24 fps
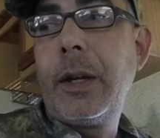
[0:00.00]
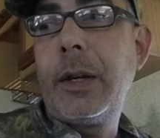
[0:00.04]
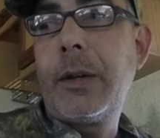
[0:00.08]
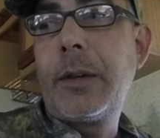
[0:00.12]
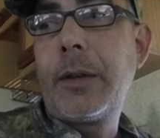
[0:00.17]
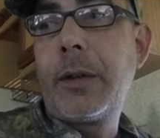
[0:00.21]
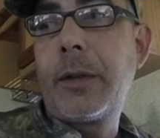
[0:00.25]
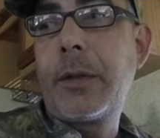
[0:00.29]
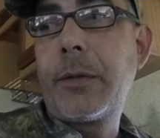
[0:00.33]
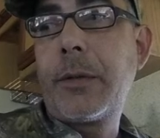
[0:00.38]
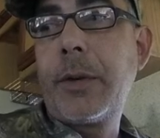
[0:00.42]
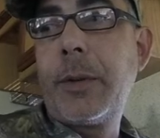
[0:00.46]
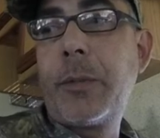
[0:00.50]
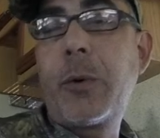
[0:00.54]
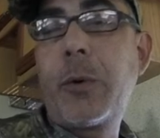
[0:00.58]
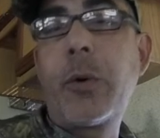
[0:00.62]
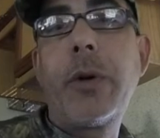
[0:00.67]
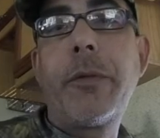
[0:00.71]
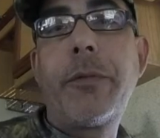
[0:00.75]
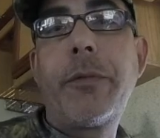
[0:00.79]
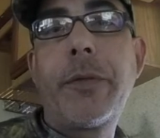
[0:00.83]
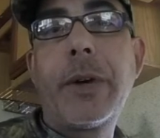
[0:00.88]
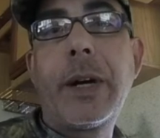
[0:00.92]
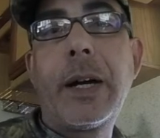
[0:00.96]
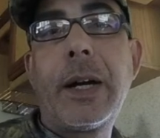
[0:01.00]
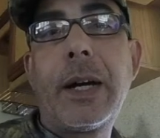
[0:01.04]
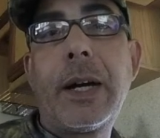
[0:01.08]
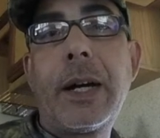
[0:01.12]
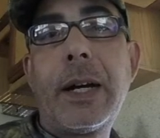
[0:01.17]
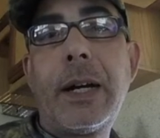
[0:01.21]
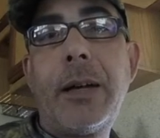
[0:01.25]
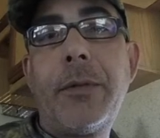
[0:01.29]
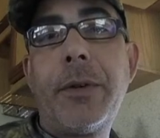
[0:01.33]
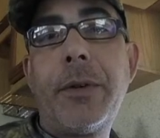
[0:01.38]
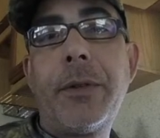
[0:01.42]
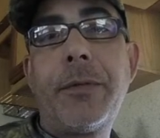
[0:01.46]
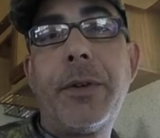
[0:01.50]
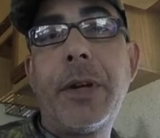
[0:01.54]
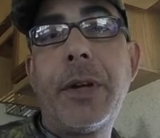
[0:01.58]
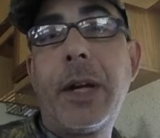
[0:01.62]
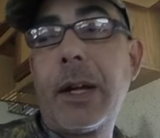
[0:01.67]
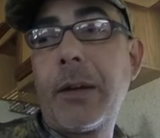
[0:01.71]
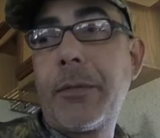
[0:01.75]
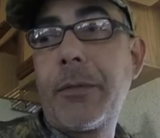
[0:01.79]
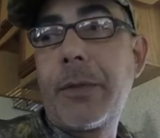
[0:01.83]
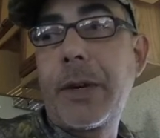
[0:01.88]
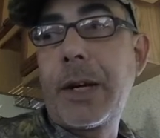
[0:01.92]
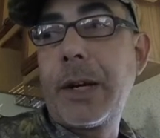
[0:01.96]
it's a 3.5, if
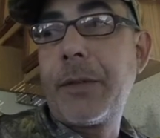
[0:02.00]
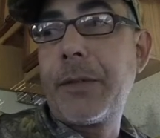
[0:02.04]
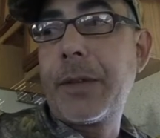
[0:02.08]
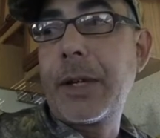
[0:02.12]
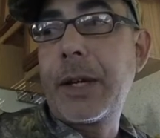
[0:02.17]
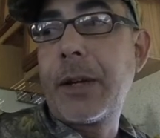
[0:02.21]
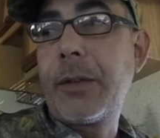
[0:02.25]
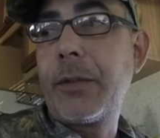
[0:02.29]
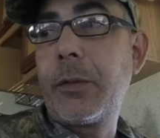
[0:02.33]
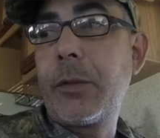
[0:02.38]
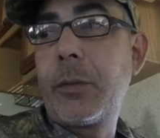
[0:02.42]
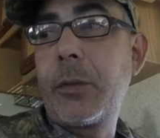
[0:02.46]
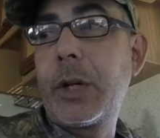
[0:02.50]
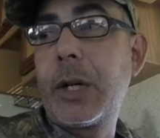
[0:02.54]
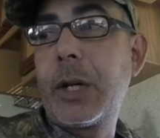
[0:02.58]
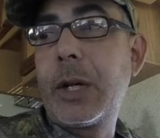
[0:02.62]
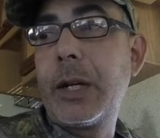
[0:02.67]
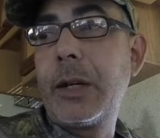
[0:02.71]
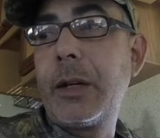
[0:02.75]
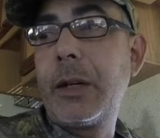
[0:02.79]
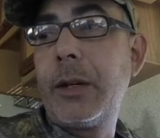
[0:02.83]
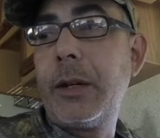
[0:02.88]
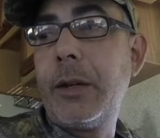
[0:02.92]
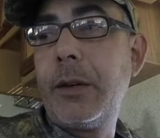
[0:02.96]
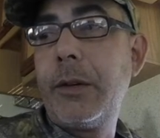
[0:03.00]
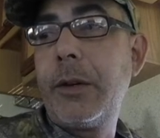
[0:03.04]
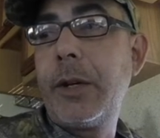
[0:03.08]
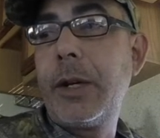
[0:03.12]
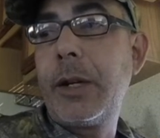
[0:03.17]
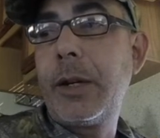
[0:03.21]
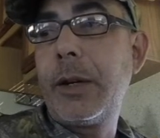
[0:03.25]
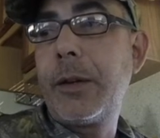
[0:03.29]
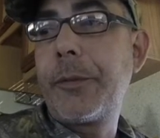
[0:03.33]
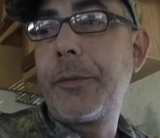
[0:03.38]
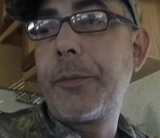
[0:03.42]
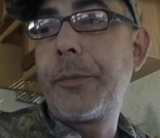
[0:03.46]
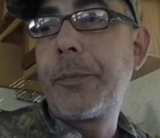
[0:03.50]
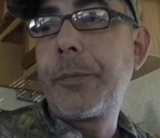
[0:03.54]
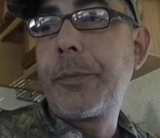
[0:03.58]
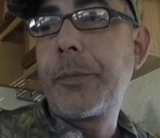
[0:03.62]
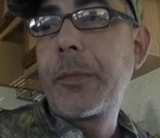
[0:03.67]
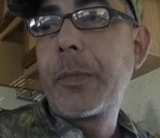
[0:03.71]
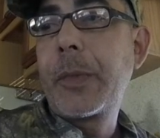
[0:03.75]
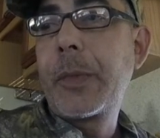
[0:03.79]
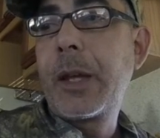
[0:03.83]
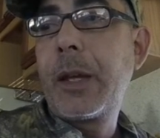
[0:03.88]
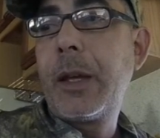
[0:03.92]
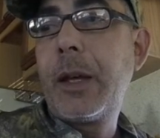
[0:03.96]
not a 5,000 watt unit,
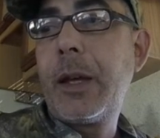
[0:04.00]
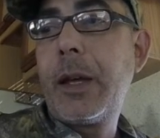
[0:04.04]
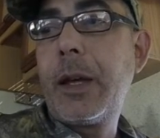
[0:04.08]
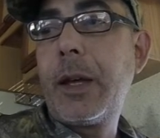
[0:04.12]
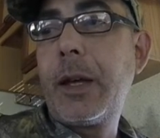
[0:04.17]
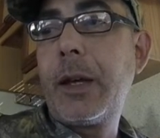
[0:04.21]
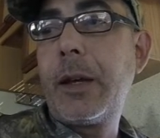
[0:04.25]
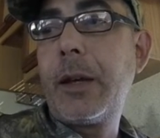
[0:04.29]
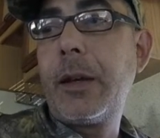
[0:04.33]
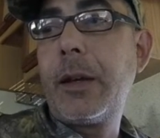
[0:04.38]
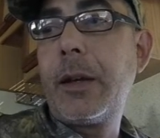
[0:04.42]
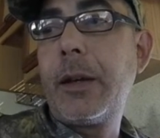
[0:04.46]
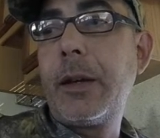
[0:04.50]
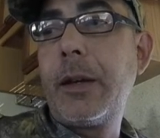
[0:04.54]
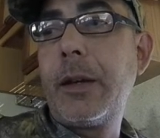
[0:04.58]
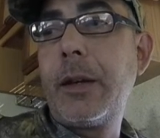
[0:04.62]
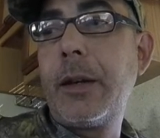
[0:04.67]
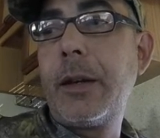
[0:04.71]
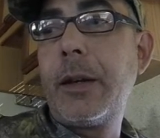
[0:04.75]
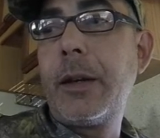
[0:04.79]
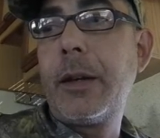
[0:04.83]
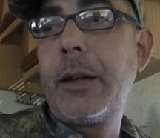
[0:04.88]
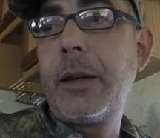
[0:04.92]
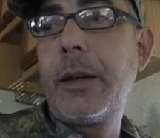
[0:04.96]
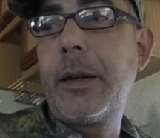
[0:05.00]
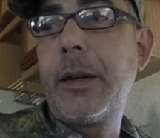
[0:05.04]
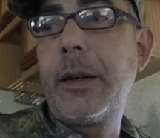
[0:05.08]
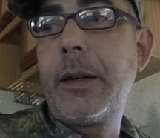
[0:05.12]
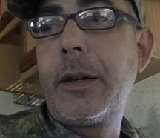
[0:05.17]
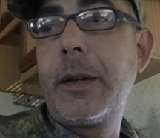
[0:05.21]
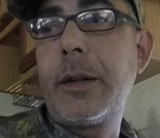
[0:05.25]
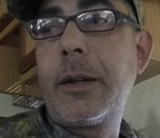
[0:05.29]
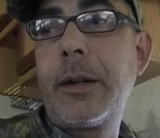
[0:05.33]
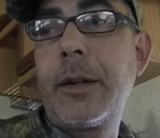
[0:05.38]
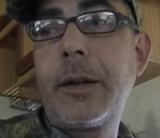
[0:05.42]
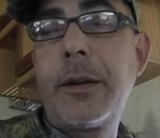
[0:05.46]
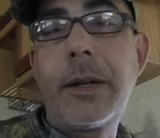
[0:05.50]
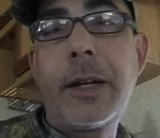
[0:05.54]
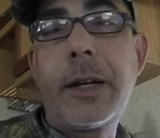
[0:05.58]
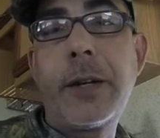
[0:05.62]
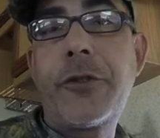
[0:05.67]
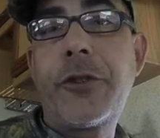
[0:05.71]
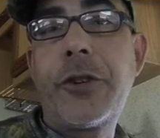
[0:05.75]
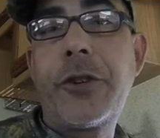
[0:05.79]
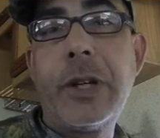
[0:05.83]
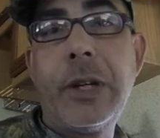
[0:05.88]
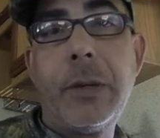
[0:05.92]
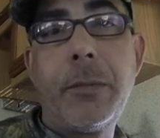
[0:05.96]
and they're
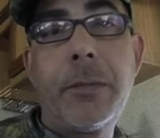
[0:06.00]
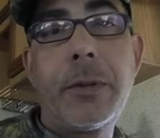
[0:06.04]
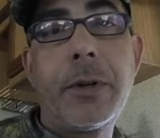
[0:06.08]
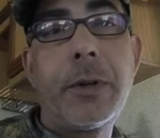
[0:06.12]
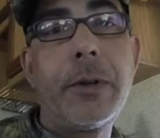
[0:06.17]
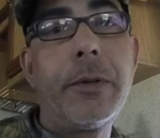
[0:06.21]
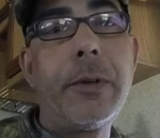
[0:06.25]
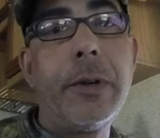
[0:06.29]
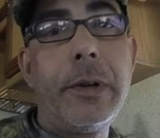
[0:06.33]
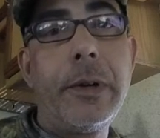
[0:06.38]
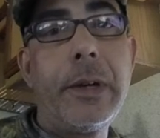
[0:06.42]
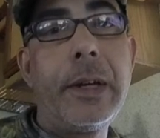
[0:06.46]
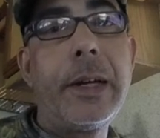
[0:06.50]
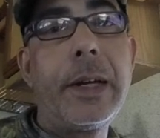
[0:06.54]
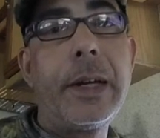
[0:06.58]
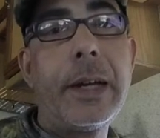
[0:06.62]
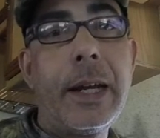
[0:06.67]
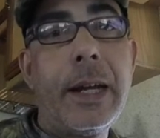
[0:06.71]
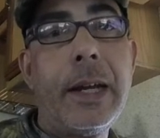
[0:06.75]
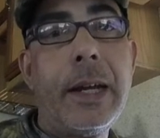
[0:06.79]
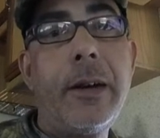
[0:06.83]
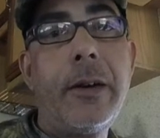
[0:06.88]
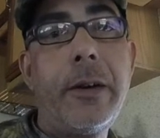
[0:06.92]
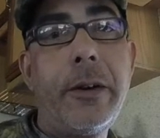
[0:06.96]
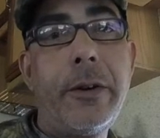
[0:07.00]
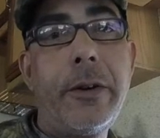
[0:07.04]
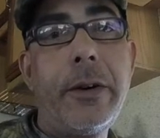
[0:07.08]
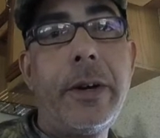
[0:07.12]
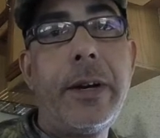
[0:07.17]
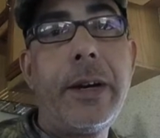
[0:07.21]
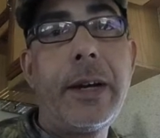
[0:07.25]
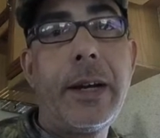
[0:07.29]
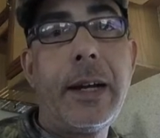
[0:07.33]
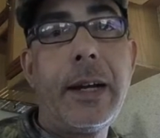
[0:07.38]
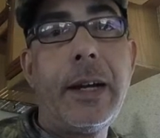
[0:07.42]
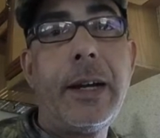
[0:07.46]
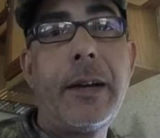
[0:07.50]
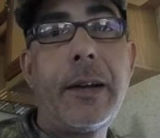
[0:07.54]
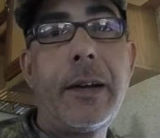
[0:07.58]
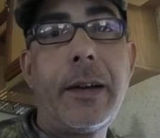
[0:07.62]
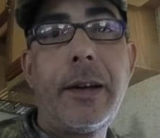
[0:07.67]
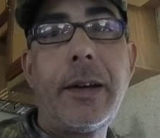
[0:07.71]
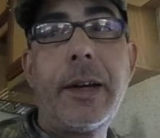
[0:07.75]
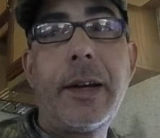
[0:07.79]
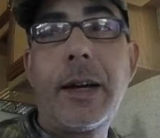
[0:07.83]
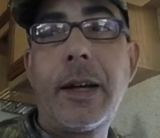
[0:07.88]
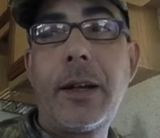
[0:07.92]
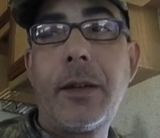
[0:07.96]
not cheap. They're like
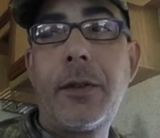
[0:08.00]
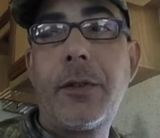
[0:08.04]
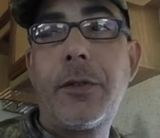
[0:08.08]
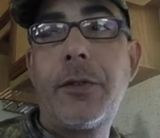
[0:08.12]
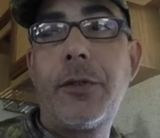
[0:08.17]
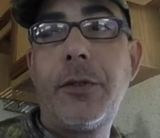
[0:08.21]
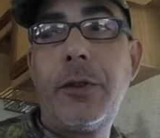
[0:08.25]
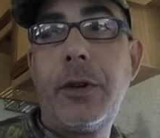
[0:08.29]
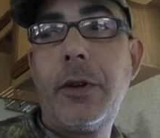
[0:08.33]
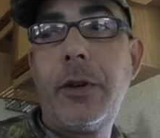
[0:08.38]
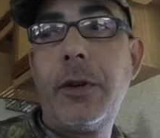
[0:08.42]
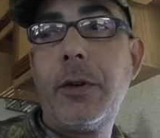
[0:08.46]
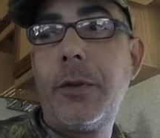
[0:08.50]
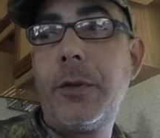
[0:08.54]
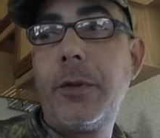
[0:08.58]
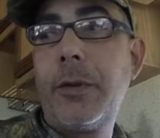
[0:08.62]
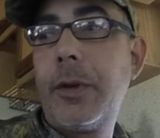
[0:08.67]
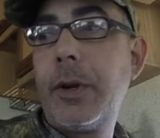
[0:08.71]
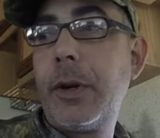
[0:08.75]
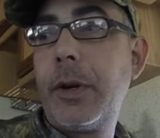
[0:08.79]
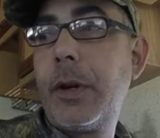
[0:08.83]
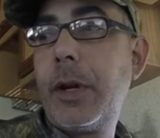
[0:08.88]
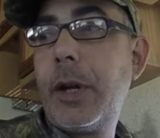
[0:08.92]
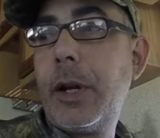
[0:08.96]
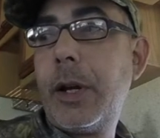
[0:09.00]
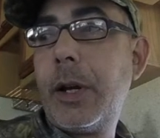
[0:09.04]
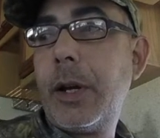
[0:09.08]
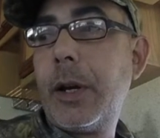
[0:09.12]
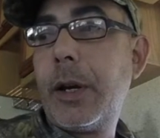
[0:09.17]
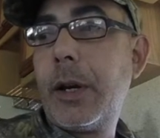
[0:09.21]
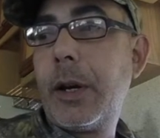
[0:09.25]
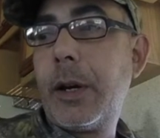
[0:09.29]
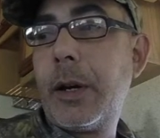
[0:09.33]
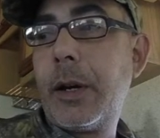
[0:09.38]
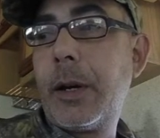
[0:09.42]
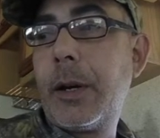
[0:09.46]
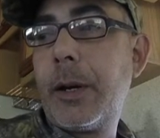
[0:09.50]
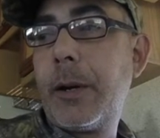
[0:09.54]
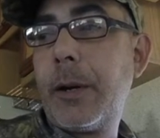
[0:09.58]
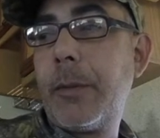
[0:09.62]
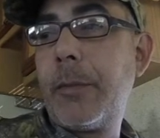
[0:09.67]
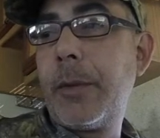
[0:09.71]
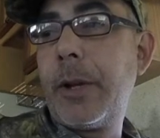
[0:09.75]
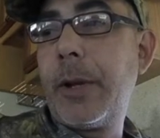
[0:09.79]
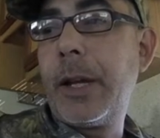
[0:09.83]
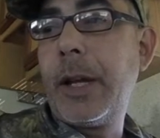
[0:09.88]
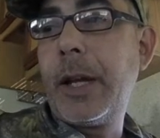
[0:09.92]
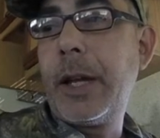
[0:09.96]
$899 new.
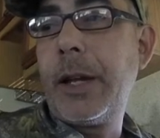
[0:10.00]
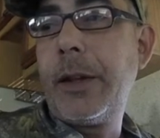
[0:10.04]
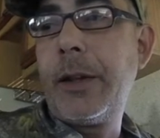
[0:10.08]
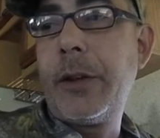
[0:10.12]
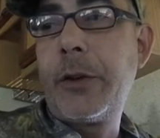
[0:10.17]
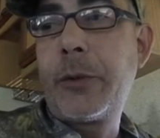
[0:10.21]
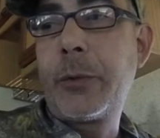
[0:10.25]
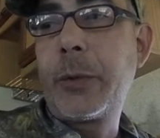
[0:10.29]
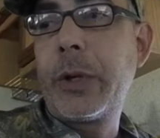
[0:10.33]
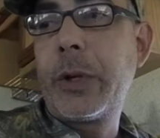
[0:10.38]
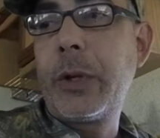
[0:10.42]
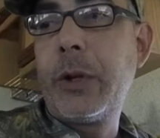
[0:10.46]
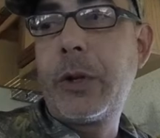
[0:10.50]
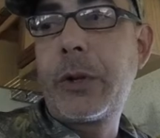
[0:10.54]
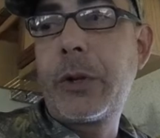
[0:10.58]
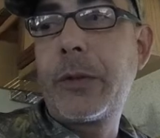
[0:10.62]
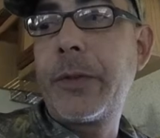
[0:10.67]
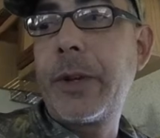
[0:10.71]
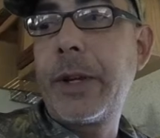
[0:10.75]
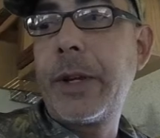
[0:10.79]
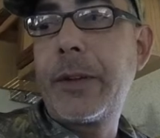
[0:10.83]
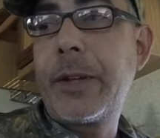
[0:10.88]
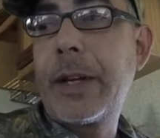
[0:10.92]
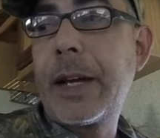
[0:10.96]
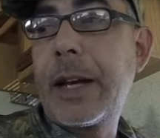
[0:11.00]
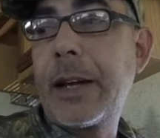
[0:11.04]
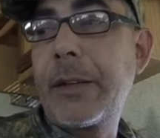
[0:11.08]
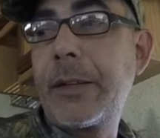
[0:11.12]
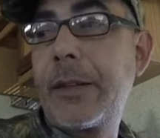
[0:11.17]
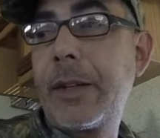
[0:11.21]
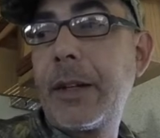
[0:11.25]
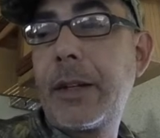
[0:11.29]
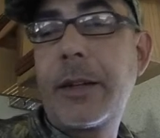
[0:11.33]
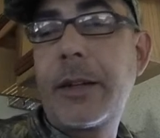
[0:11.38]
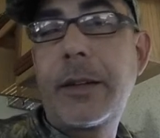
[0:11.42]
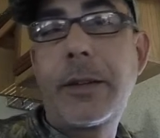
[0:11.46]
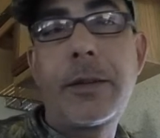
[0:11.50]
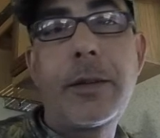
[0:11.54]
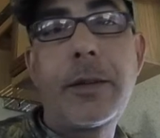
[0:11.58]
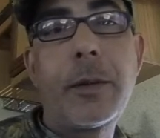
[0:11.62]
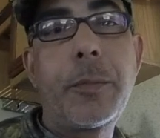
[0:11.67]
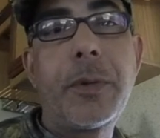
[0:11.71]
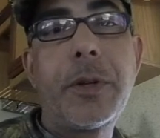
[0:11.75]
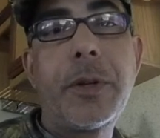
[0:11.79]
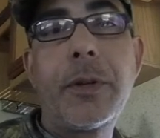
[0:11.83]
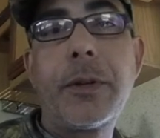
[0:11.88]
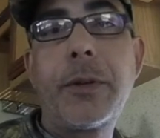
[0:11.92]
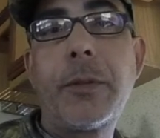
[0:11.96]
And this one looks fantastic,
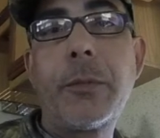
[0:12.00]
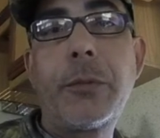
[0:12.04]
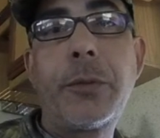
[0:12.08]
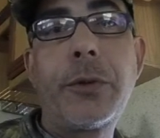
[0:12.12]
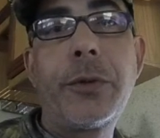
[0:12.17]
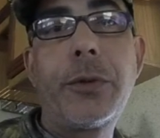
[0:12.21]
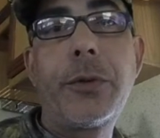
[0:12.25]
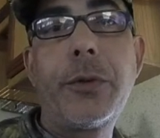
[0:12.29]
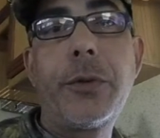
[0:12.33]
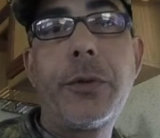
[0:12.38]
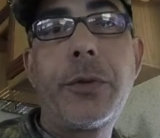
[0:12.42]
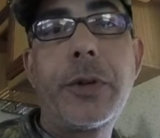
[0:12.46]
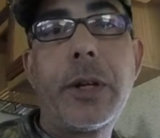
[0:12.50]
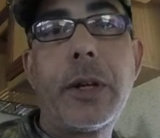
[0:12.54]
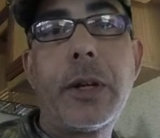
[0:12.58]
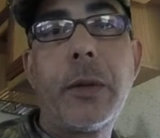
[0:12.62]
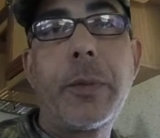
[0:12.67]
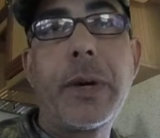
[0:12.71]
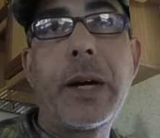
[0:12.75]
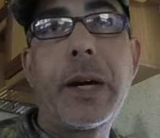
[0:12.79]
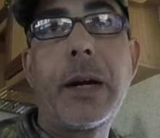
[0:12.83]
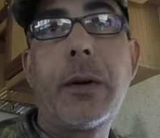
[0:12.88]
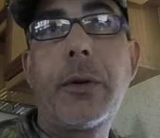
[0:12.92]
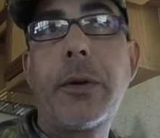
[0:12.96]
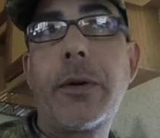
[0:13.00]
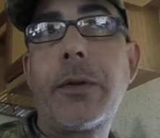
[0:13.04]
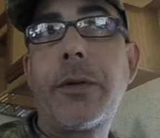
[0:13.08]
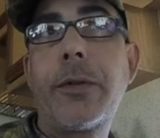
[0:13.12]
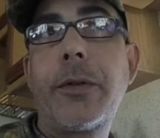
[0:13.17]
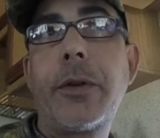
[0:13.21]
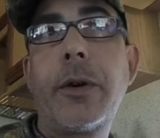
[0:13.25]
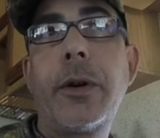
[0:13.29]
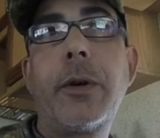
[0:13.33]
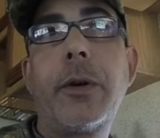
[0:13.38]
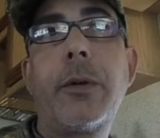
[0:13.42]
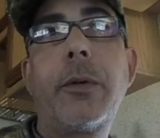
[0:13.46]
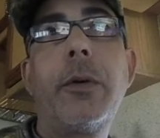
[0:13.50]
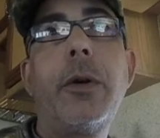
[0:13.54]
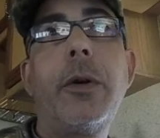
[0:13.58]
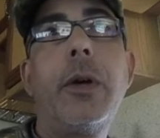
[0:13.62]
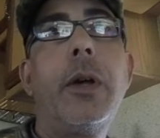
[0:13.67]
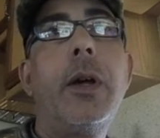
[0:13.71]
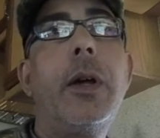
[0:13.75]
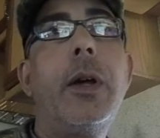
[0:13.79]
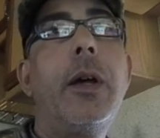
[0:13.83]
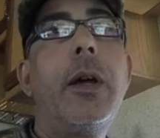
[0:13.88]
except it doesn't produce any power. So